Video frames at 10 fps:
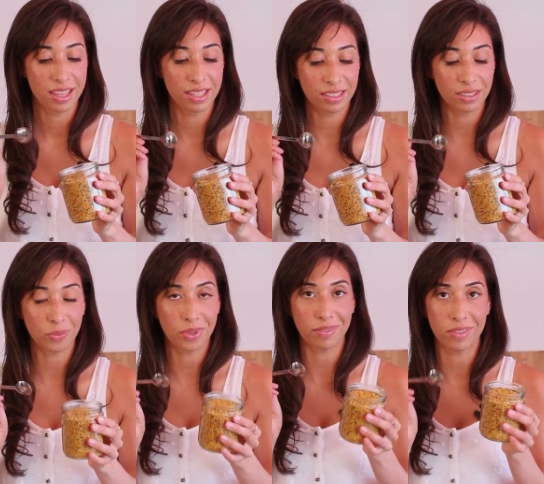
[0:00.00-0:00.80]
This is
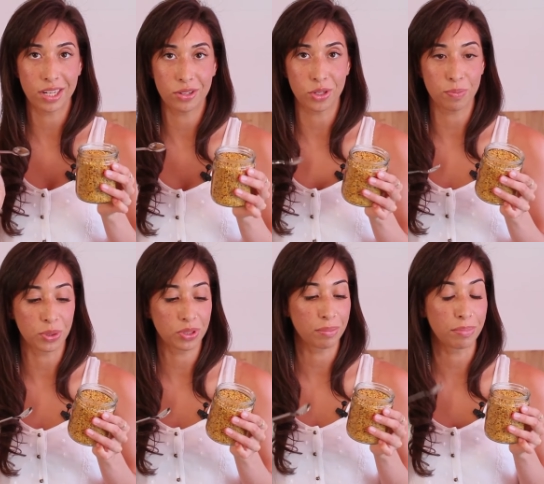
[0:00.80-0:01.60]
one of nature's
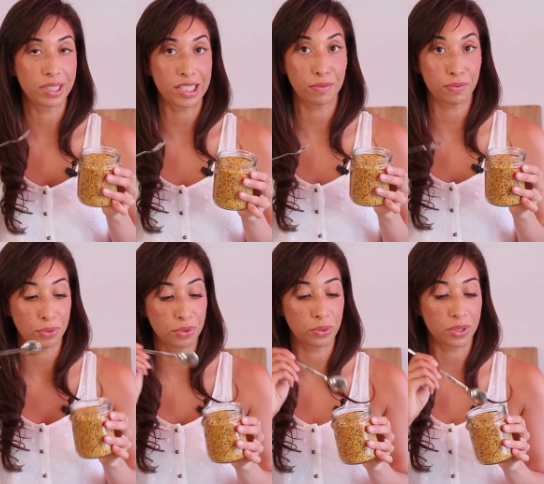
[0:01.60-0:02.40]
most complete
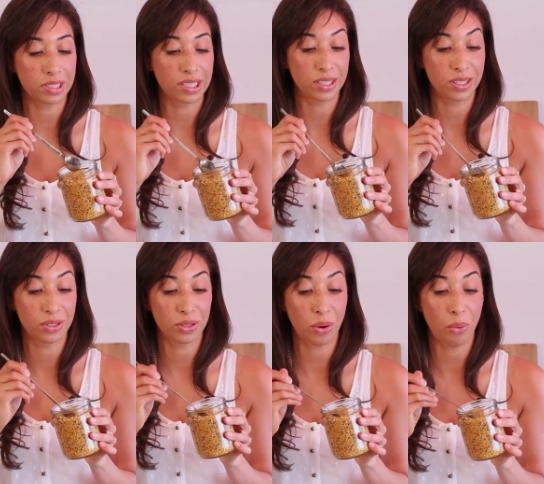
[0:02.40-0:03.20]
food sources.
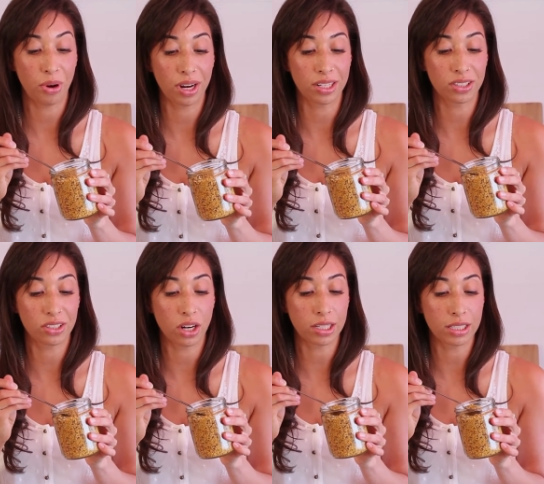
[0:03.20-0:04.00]
So we're gonna
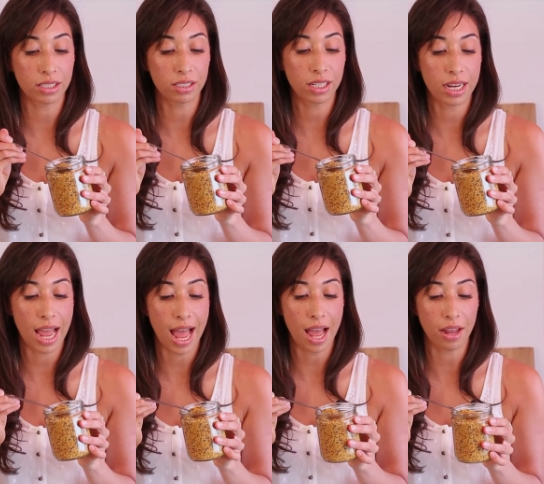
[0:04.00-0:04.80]
start little and
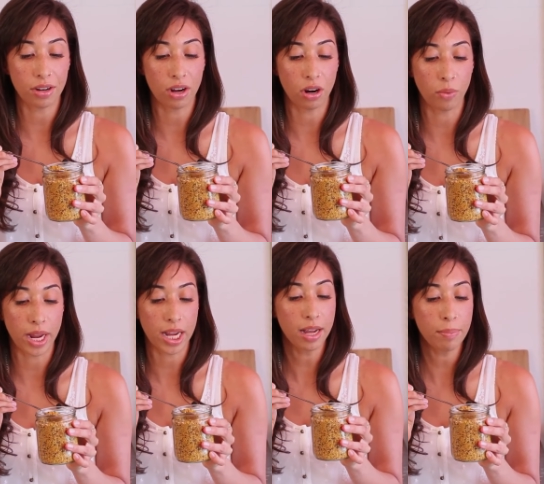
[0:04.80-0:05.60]
add our
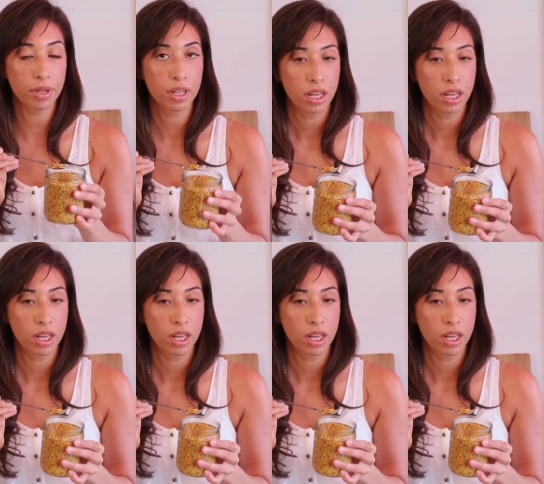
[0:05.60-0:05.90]
way up.